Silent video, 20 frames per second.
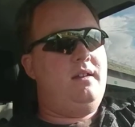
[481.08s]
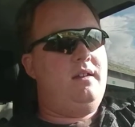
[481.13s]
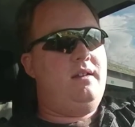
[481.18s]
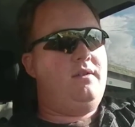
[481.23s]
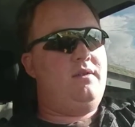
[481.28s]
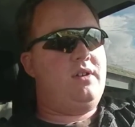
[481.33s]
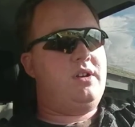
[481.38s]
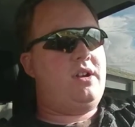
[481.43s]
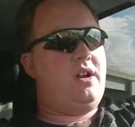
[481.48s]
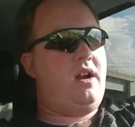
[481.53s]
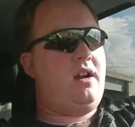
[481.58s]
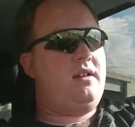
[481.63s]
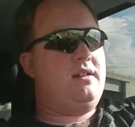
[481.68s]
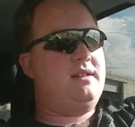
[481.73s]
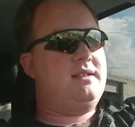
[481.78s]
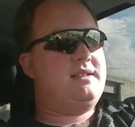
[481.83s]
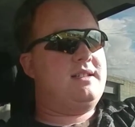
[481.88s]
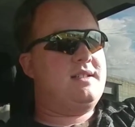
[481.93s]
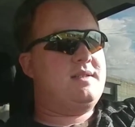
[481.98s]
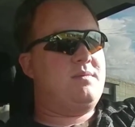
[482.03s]

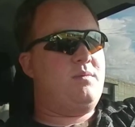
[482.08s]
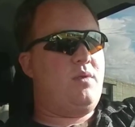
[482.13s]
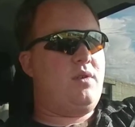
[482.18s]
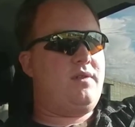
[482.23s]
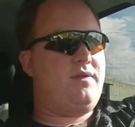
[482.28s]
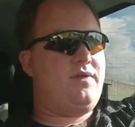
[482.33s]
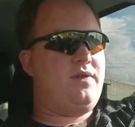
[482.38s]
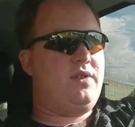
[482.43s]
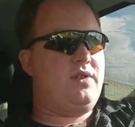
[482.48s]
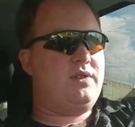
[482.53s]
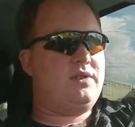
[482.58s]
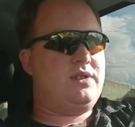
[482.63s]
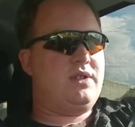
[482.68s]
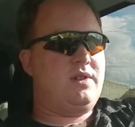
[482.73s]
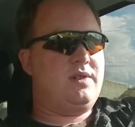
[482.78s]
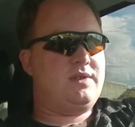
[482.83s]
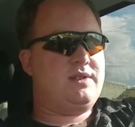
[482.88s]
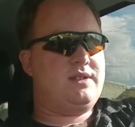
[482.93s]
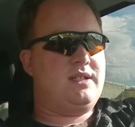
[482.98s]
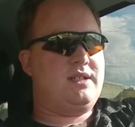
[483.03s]
regardless, it's more
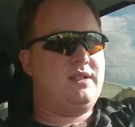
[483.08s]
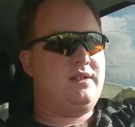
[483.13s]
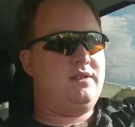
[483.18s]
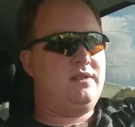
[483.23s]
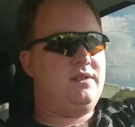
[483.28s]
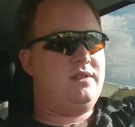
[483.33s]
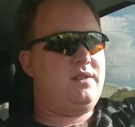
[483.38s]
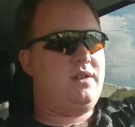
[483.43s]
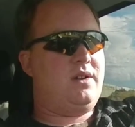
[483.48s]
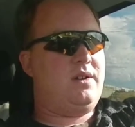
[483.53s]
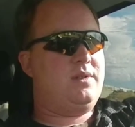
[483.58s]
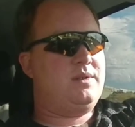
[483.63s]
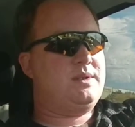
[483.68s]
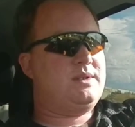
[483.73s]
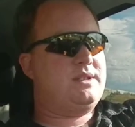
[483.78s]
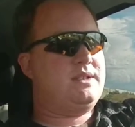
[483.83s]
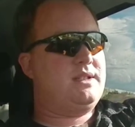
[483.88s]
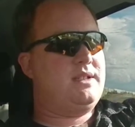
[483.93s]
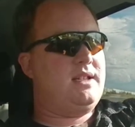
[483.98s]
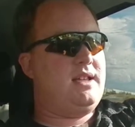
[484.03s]
fructose than
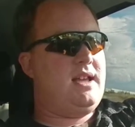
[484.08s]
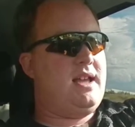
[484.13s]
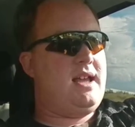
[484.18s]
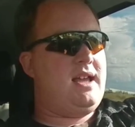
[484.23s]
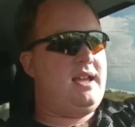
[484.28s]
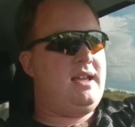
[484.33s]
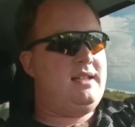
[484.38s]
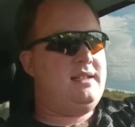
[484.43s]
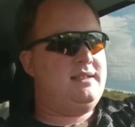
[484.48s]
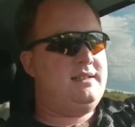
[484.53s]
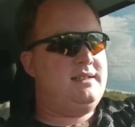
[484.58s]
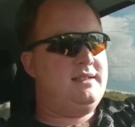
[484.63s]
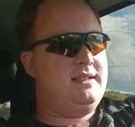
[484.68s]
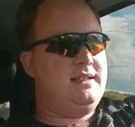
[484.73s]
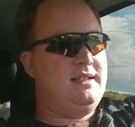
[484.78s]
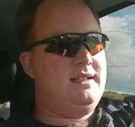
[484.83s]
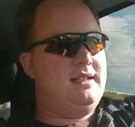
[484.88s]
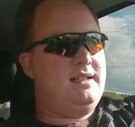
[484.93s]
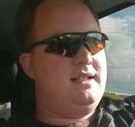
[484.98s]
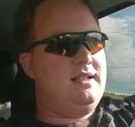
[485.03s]
glucose,
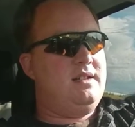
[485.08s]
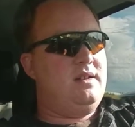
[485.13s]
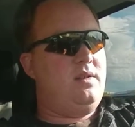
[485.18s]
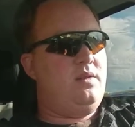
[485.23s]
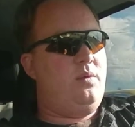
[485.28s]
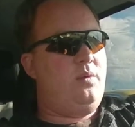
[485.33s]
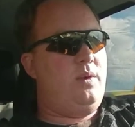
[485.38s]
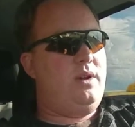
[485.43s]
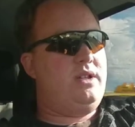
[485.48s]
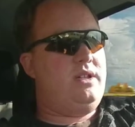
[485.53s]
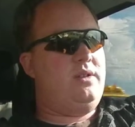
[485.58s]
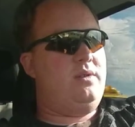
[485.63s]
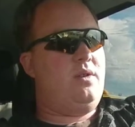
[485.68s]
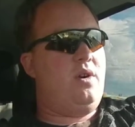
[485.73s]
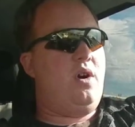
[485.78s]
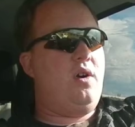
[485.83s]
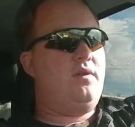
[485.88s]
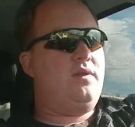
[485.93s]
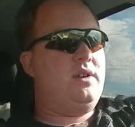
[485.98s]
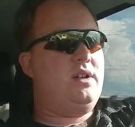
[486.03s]
and when you
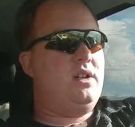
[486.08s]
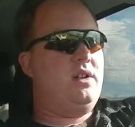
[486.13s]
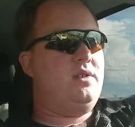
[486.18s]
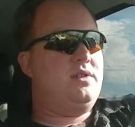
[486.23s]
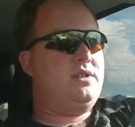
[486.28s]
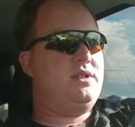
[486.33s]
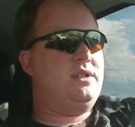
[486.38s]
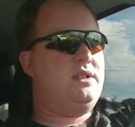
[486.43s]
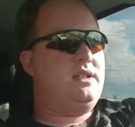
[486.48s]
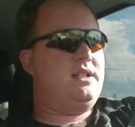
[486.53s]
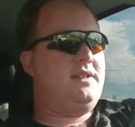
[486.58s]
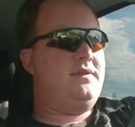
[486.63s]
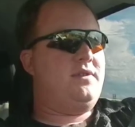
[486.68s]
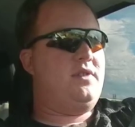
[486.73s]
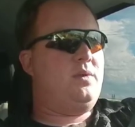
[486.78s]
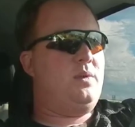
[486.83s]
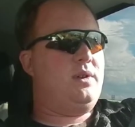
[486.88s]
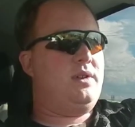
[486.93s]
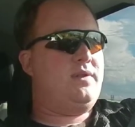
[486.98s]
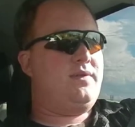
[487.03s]
overload your
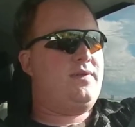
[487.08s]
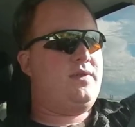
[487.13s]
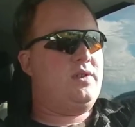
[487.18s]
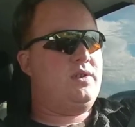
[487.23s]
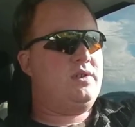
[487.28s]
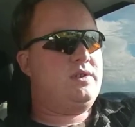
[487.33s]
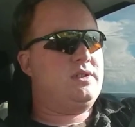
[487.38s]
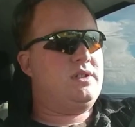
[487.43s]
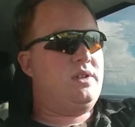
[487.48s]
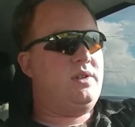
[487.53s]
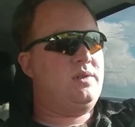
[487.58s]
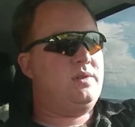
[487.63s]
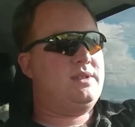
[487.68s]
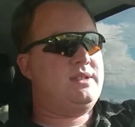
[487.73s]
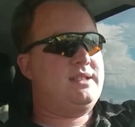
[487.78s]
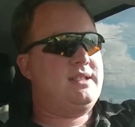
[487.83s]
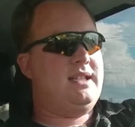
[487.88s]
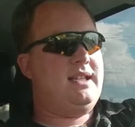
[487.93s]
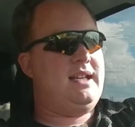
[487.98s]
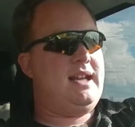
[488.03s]
liver with
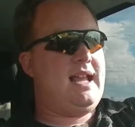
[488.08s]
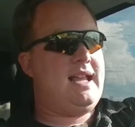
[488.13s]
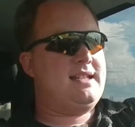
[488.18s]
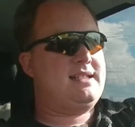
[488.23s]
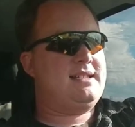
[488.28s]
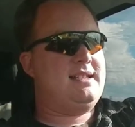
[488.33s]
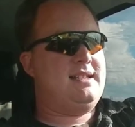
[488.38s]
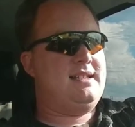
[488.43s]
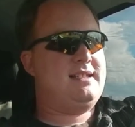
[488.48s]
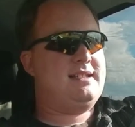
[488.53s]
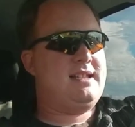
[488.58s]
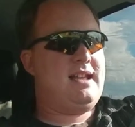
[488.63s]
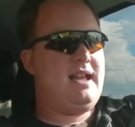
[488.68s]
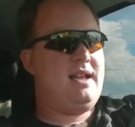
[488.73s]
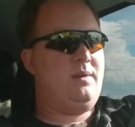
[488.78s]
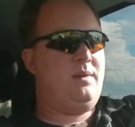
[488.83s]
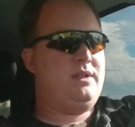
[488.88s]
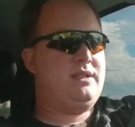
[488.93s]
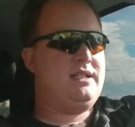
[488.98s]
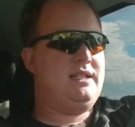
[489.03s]
fructose, it has to
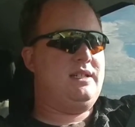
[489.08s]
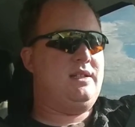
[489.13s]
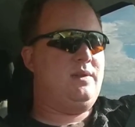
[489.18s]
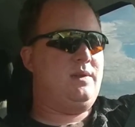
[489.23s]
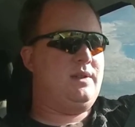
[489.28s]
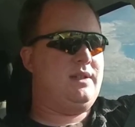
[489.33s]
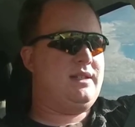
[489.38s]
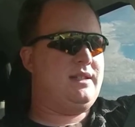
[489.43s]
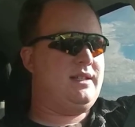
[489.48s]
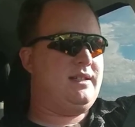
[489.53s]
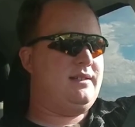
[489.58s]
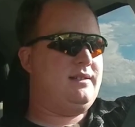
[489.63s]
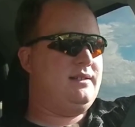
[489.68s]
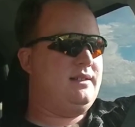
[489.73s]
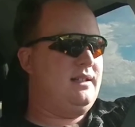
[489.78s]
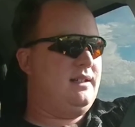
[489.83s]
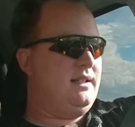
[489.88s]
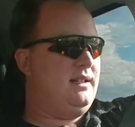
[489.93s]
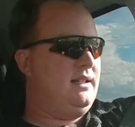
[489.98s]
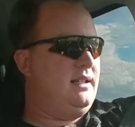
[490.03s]
decide what to do with it.
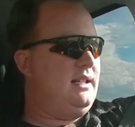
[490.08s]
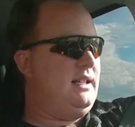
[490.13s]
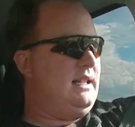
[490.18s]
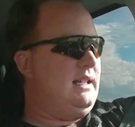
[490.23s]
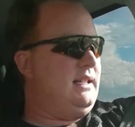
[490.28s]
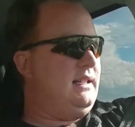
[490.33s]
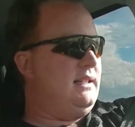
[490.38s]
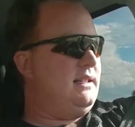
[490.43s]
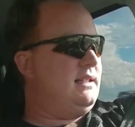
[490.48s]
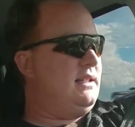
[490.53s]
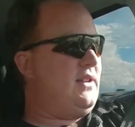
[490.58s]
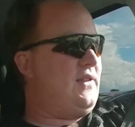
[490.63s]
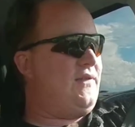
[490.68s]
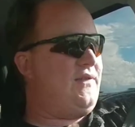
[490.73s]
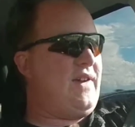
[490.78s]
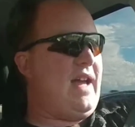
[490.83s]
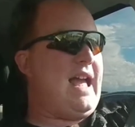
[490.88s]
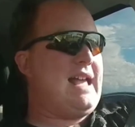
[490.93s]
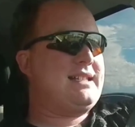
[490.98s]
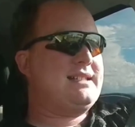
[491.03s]
The
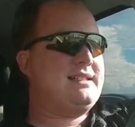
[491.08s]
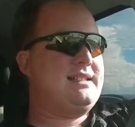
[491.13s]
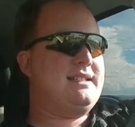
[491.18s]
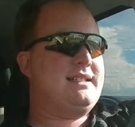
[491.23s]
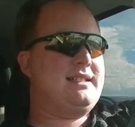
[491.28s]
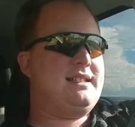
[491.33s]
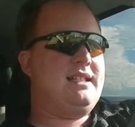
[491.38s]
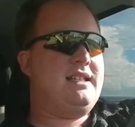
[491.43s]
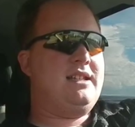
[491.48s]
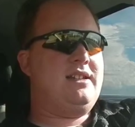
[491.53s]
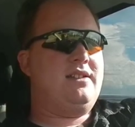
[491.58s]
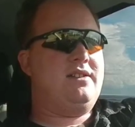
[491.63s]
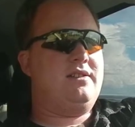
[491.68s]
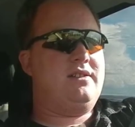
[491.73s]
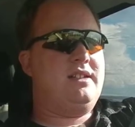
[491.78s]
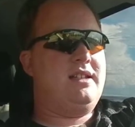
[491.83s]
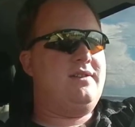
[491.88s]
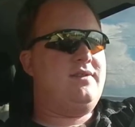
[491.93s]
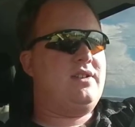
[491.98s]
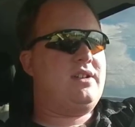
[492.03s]
fastest thing your
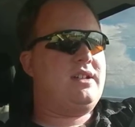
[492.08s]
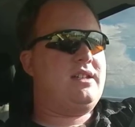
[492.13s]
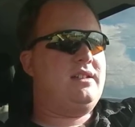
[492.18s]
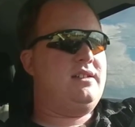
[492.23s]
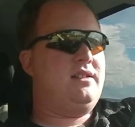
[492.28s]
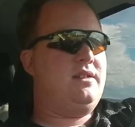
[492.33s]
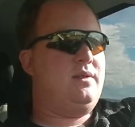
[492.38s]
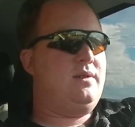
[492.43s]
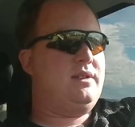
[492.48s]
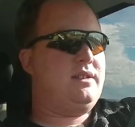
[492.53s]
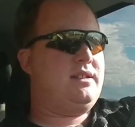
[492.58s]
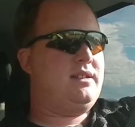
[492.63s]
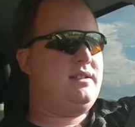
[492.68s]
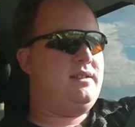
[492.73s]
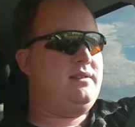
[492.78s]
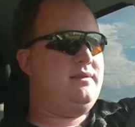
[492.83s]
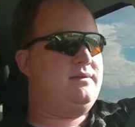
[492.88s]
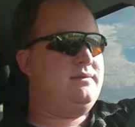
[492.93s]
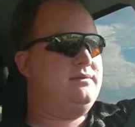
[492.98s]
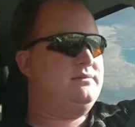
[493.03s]
liver can do with
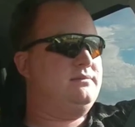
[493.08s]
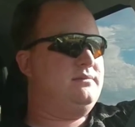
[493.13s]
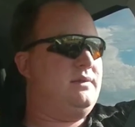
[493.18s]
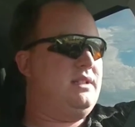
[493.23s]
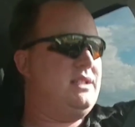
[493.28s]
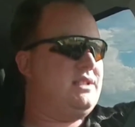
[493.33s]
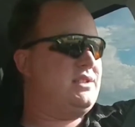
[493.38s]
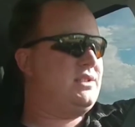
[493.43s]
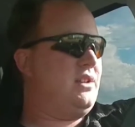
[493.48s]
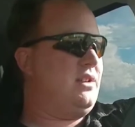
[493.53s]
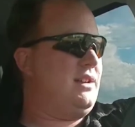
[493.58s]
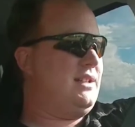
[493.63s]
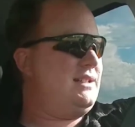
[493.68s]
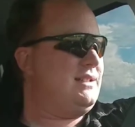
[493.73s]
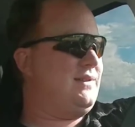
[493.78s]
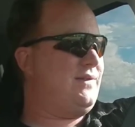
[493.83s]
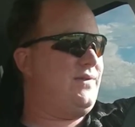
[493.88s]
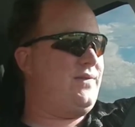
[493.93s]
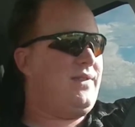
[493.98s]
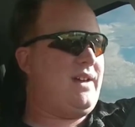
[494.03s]
it is turn it
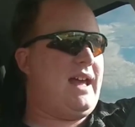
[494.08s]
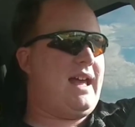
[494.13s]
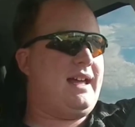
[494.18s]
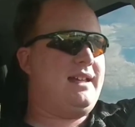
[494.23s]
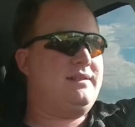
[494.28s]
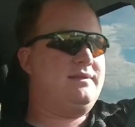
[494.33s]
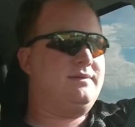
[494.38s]
to fat.